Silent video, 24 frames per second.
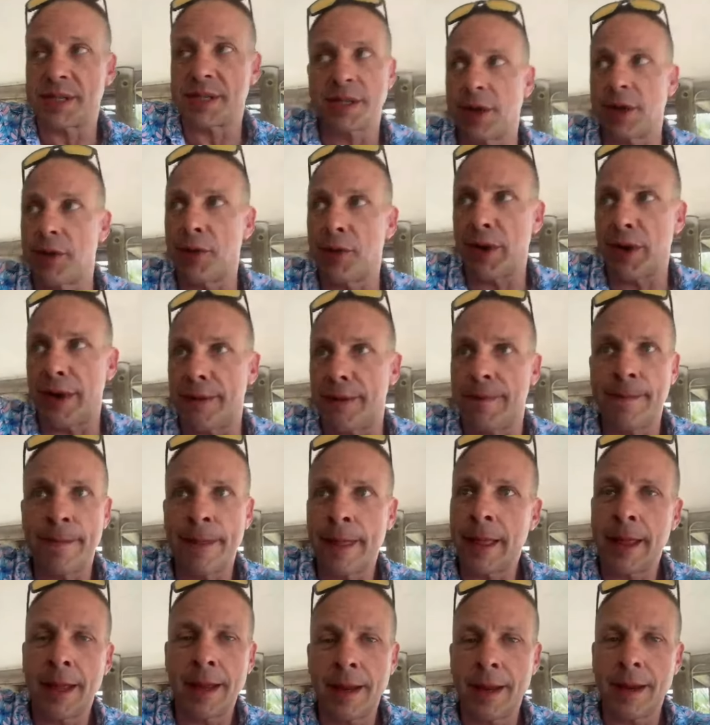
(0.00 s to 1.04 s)

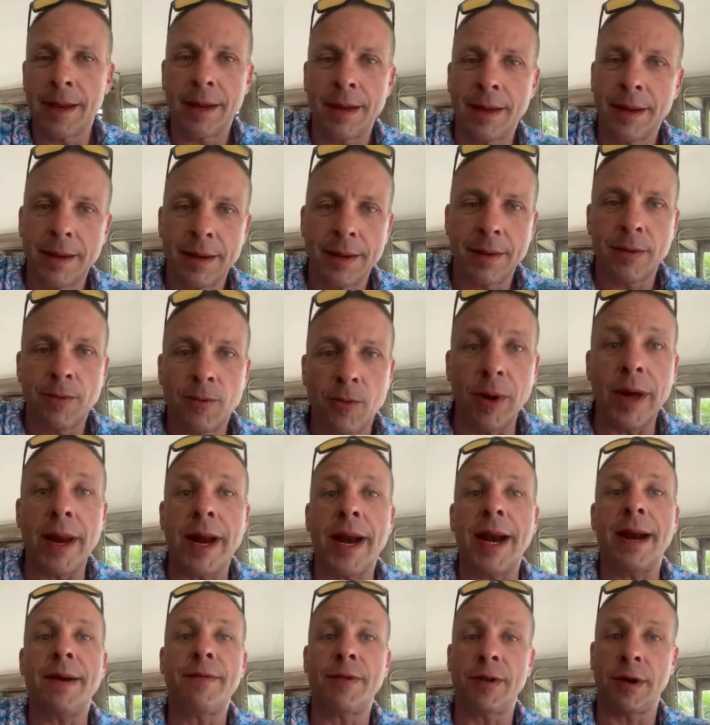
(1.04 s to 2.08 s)
pursuing
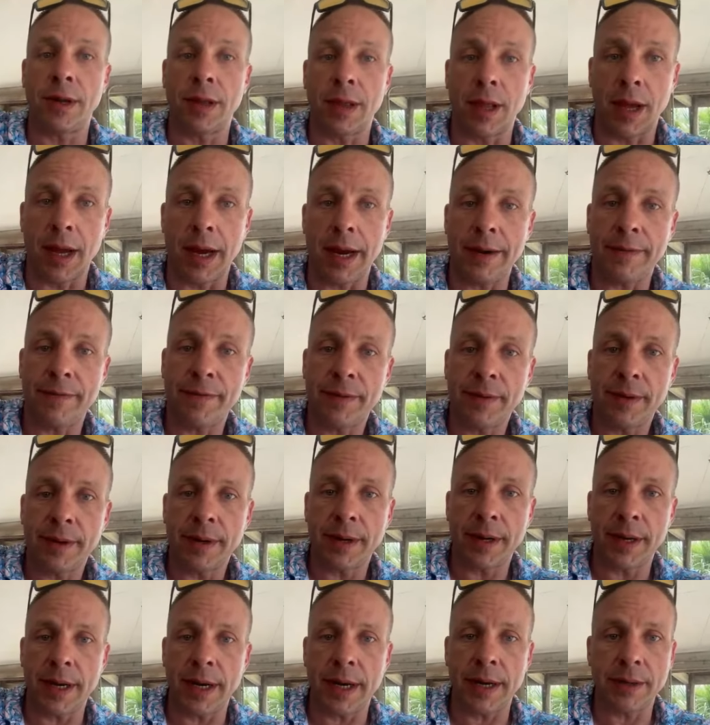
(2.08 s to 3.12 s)
whatever in
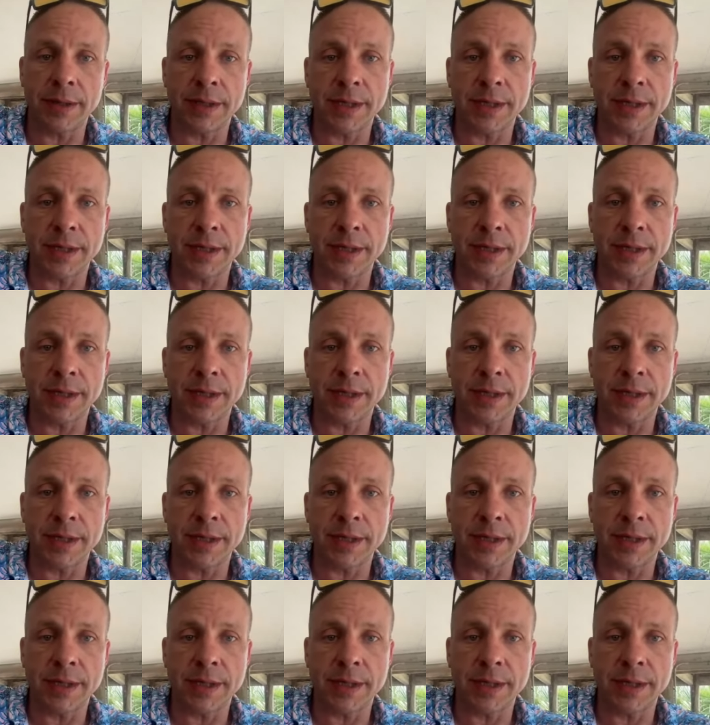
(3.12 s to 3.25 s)
life.